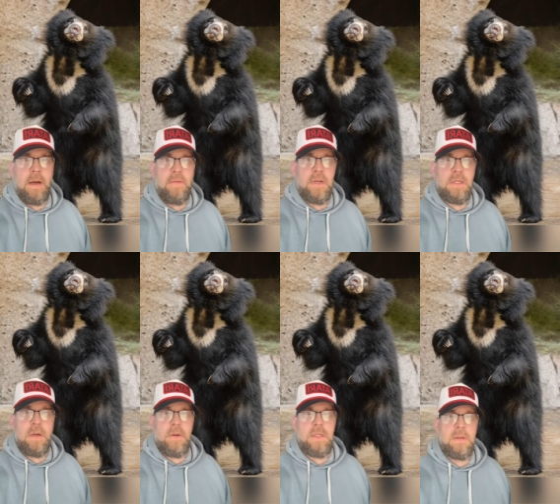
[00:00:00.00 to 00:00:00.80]
obvious
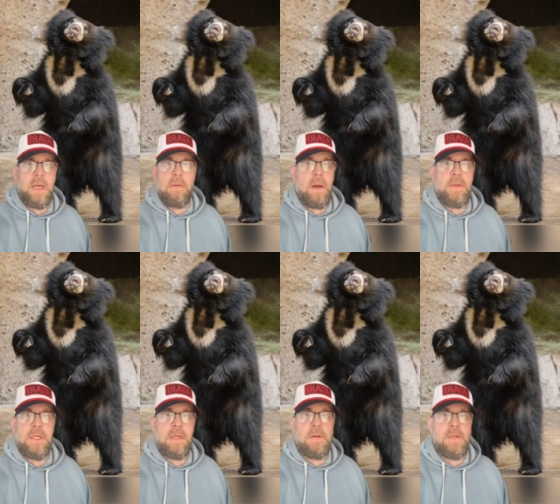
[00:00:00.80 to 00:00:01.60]
so he's like
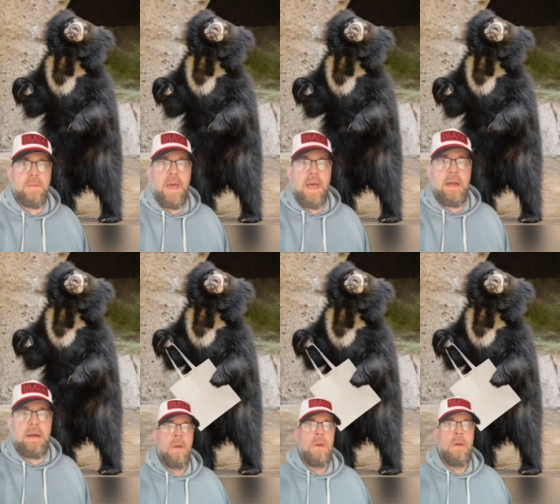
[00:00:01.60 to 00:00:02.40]
rummaging through his bag.
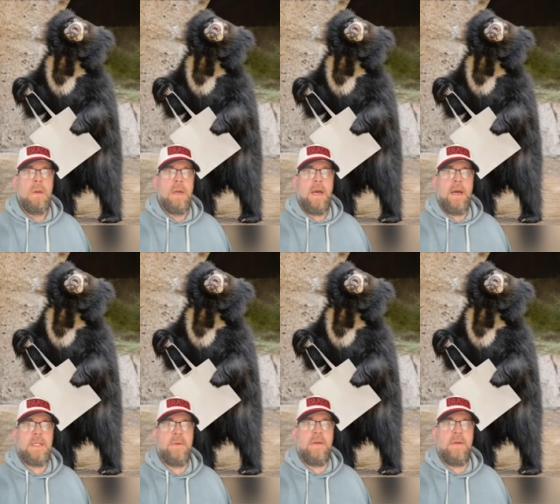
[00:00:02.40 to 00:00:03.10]
Or... Yeah, that's